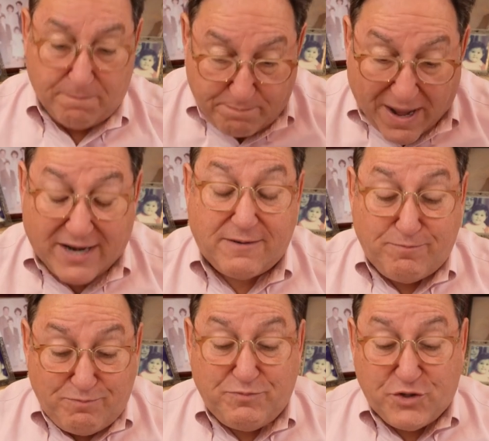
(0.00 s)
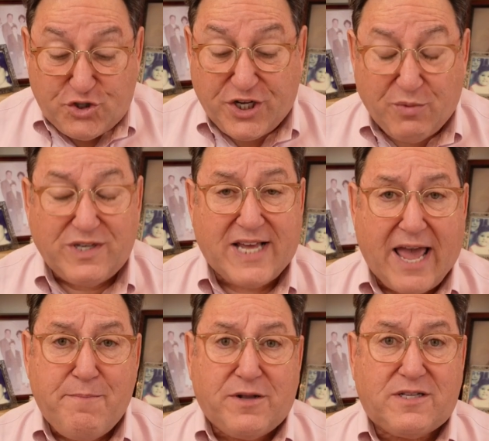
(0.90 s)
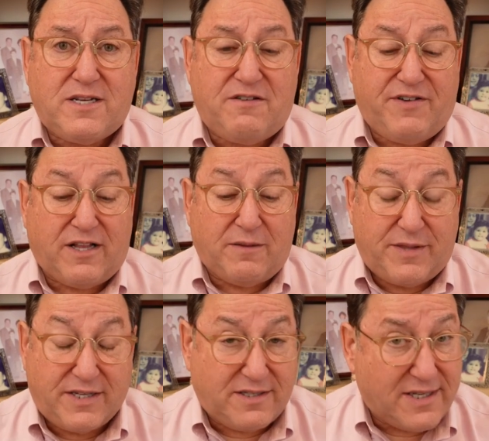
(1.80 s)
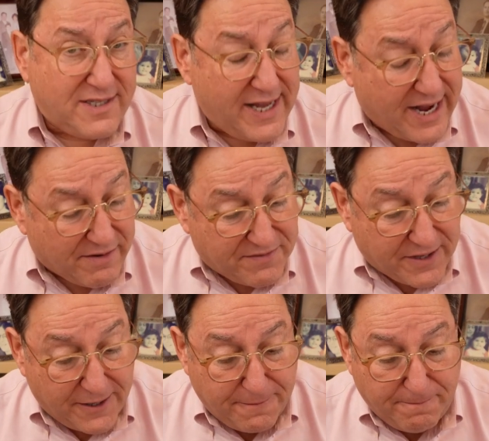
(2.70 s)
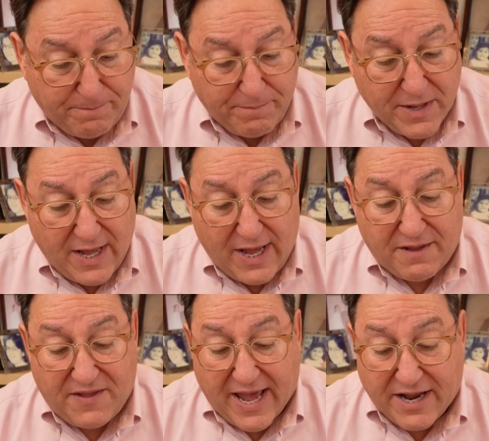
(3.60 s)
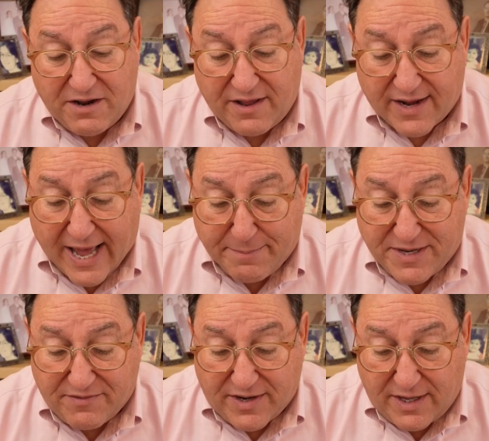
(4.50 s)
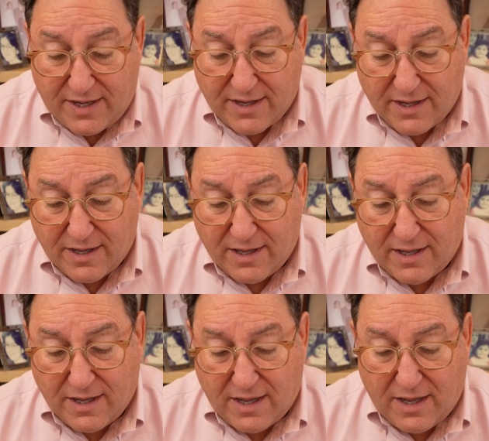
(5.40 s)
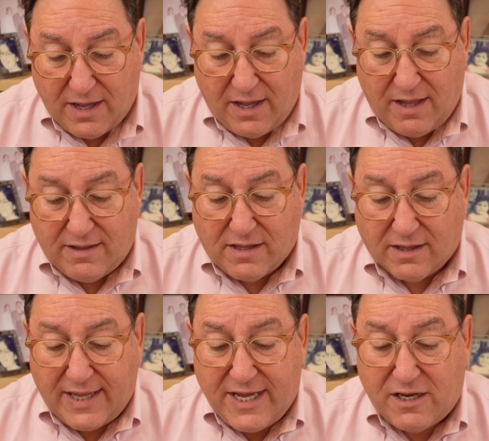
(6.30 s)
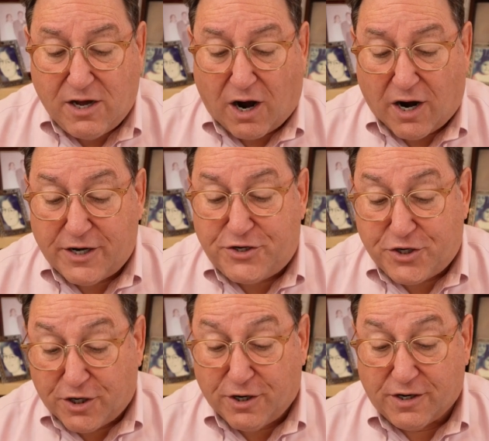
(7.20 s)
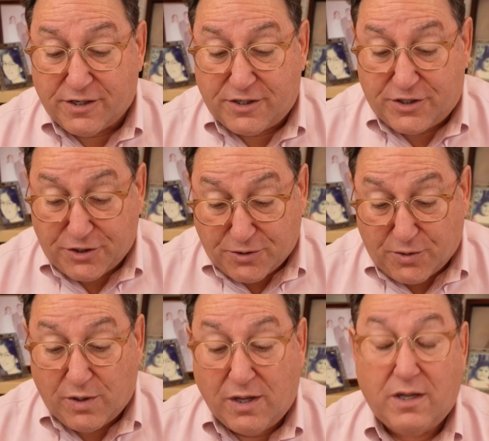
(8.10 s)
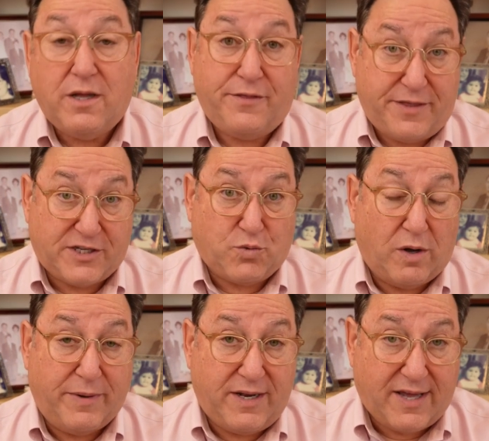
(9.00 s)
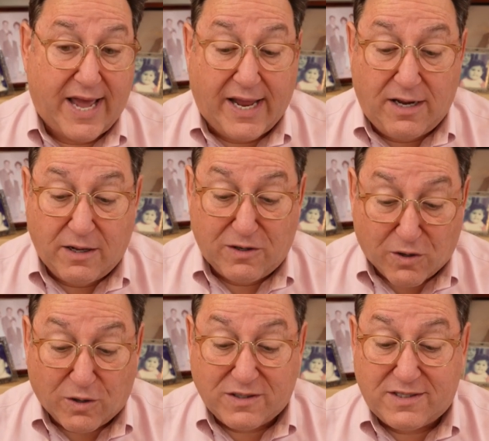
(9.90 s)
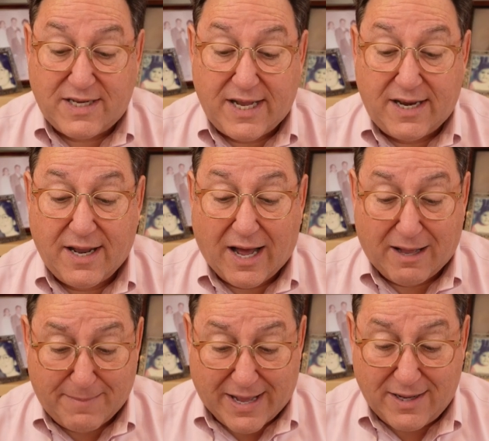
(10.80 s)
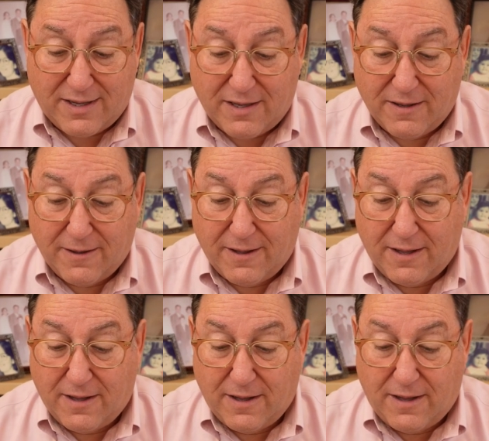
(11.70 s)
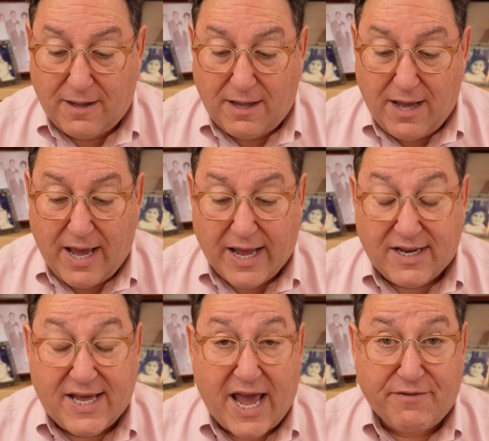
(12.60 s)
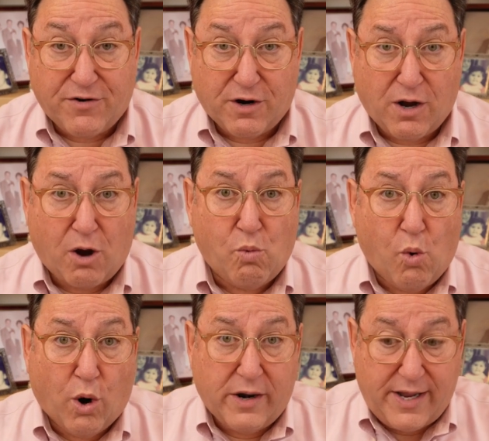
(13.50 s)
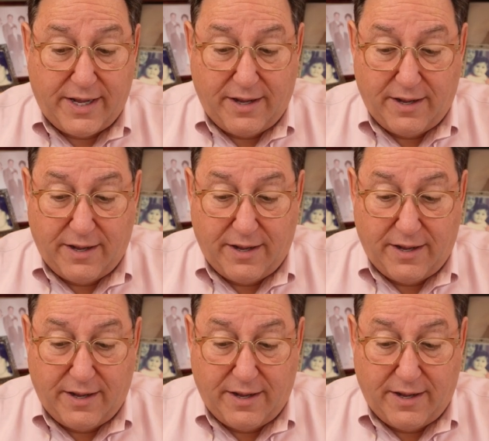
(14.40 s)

But she was able to develop this. Listen carefully. At the end of their captivity, the lead guard turned to this woman, Chen Goldstein Amag, and gave her a warning.